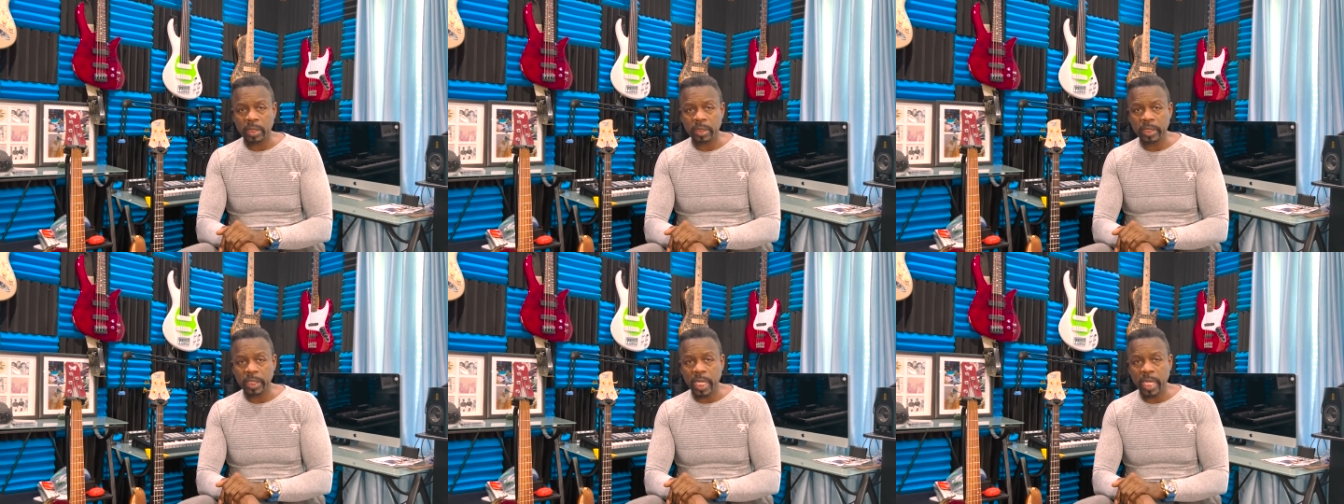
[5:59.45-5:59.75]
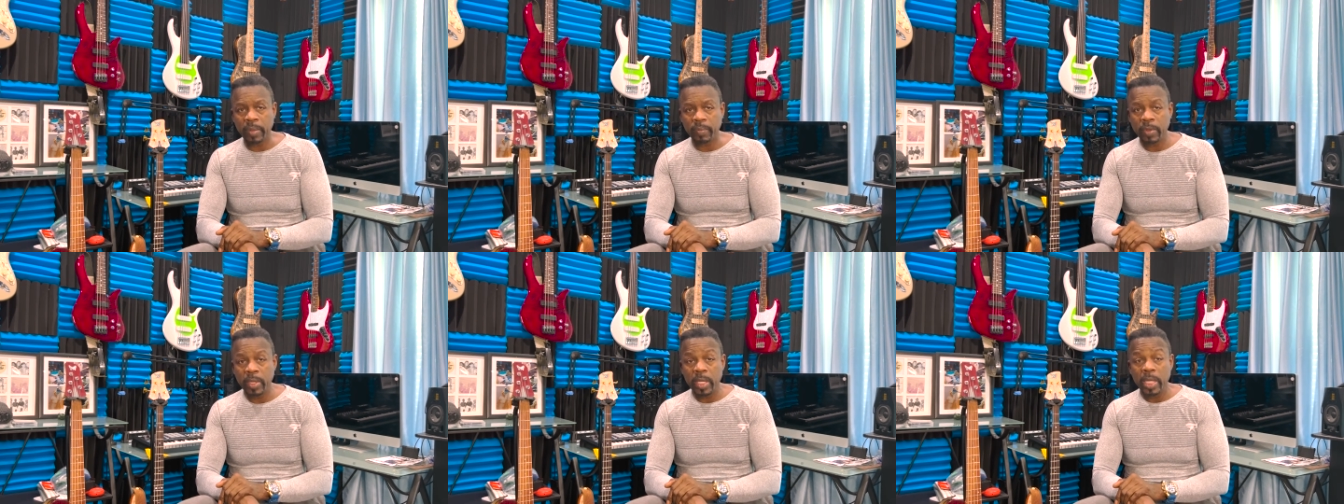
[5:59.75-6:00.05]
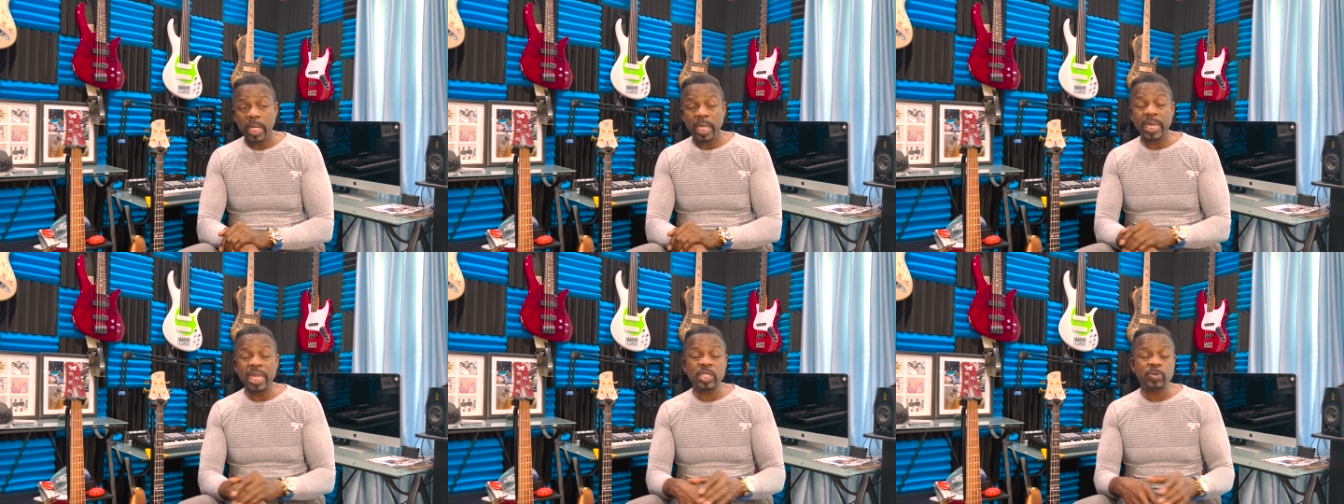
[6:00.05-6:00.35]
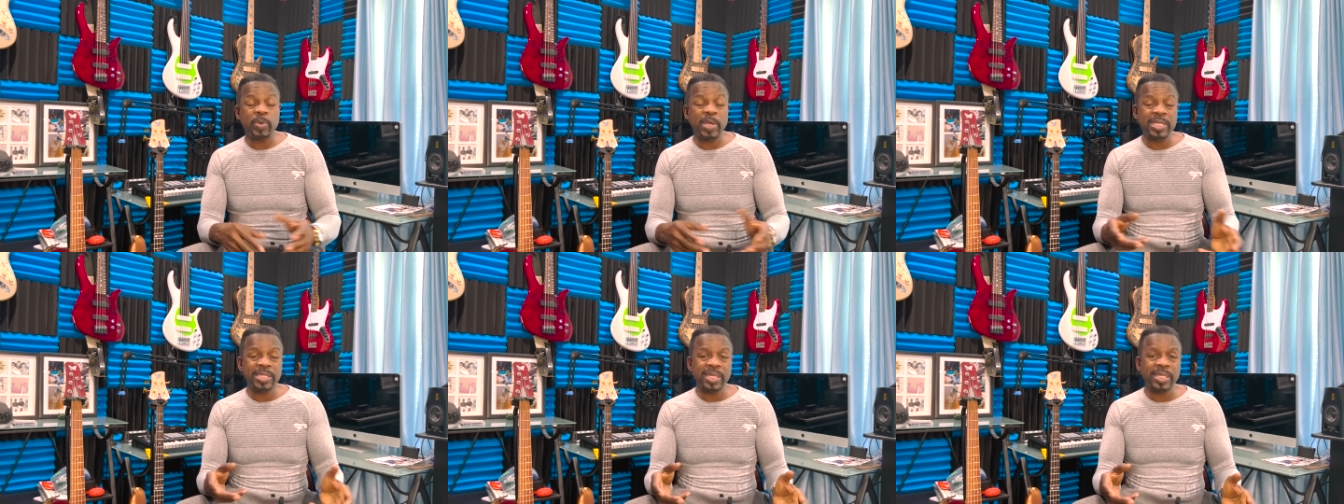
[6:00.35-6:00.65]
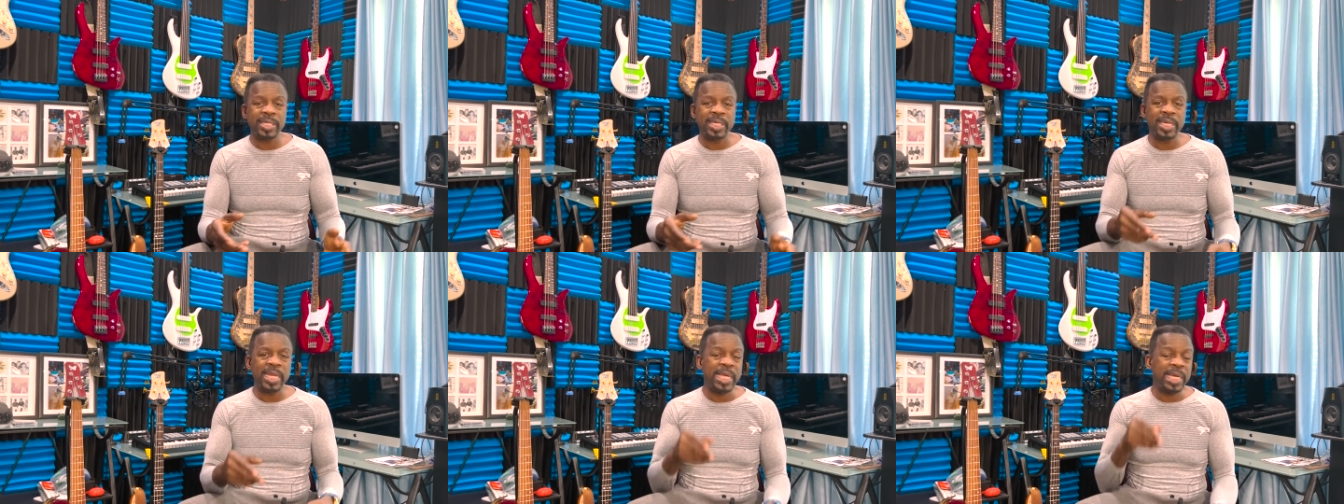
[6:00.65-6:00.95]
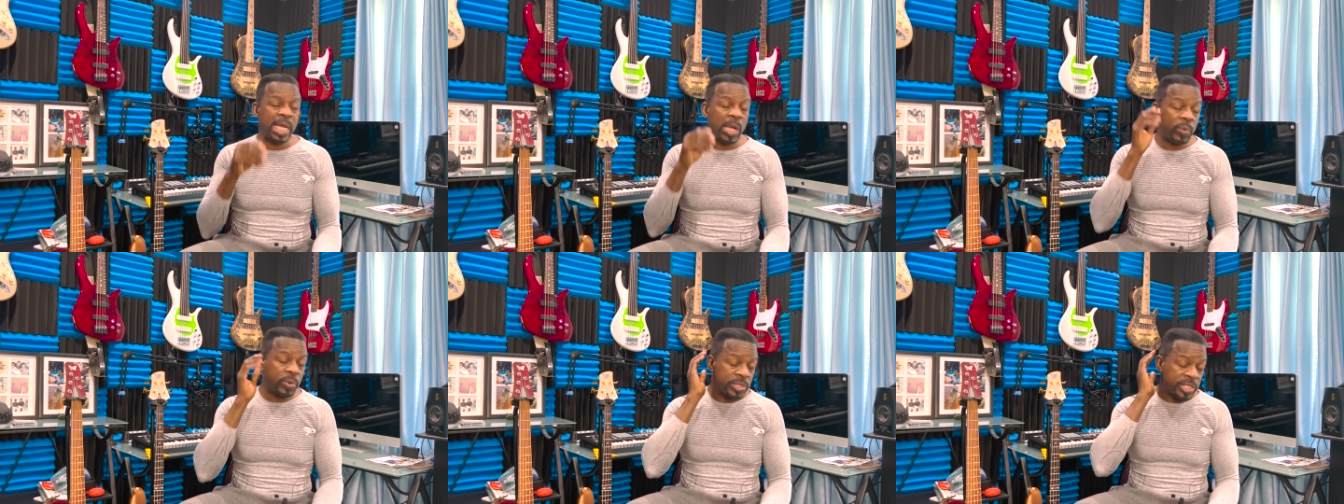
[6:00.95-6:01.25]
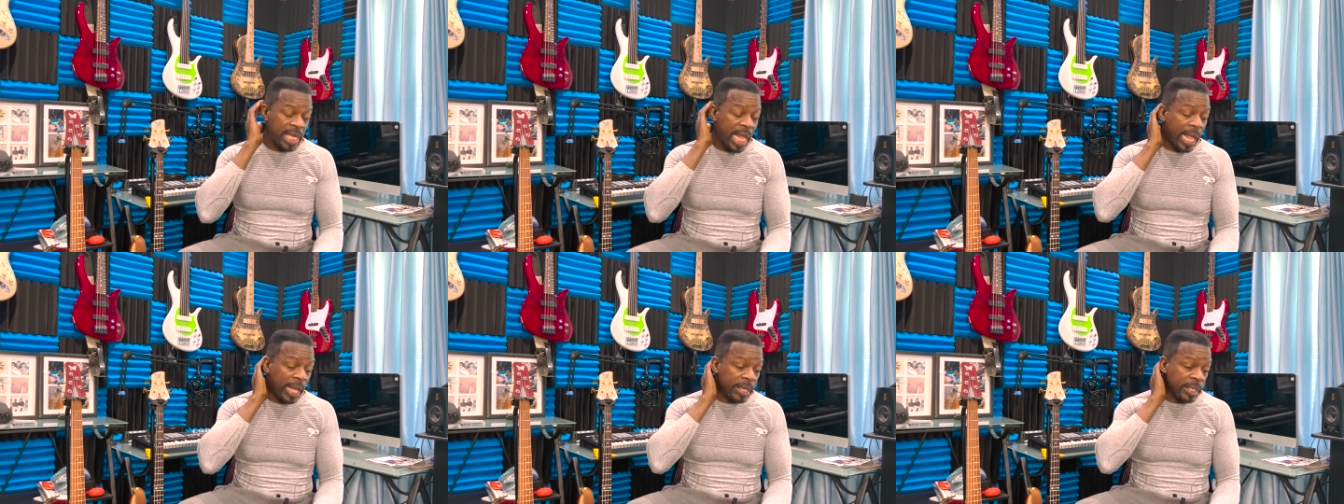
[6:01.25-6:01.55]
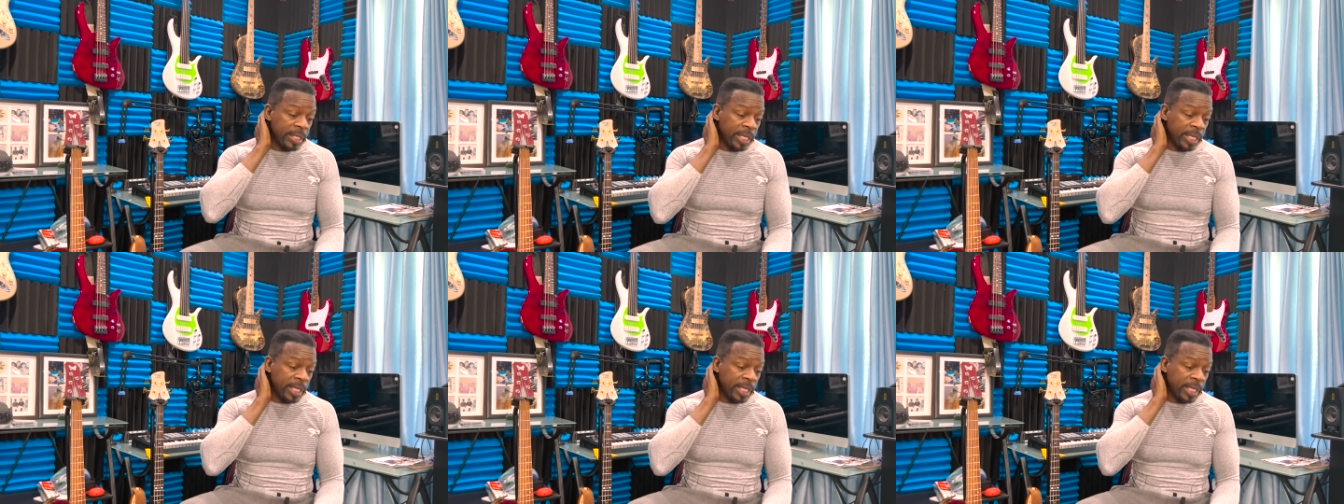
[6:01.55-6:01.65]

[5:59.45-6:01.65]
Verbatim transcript: Okay, and that's basically an eight-hour day.